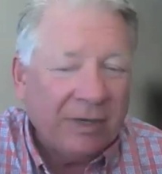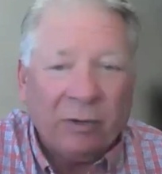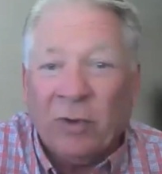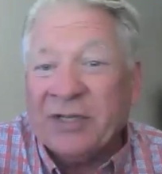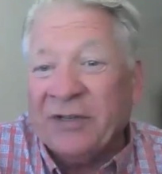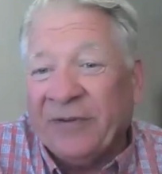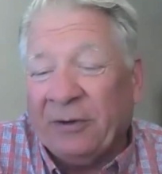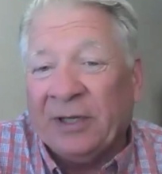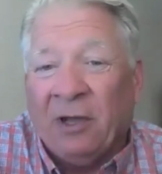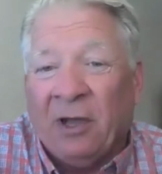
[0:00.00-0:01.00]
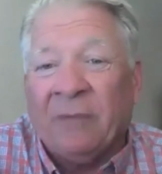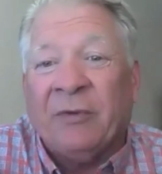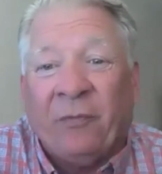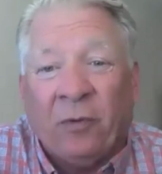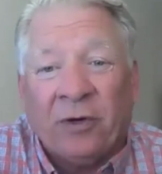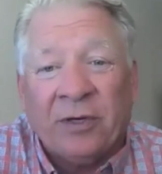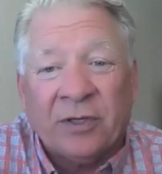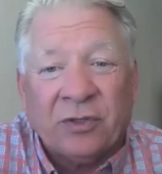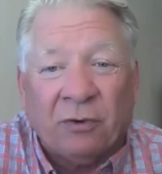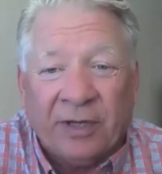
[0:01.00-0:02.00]
but it wasn't very long before
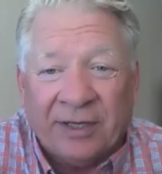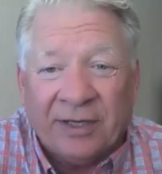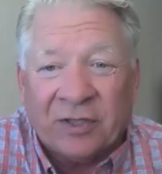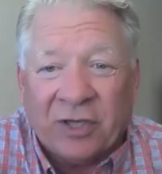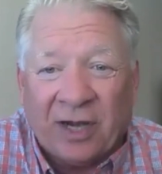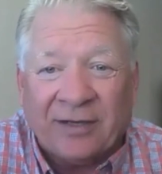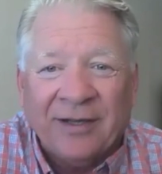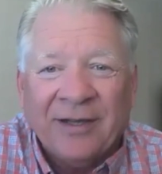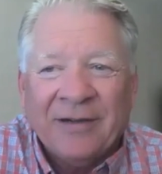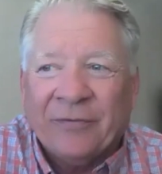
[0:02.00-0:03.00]
stroking a check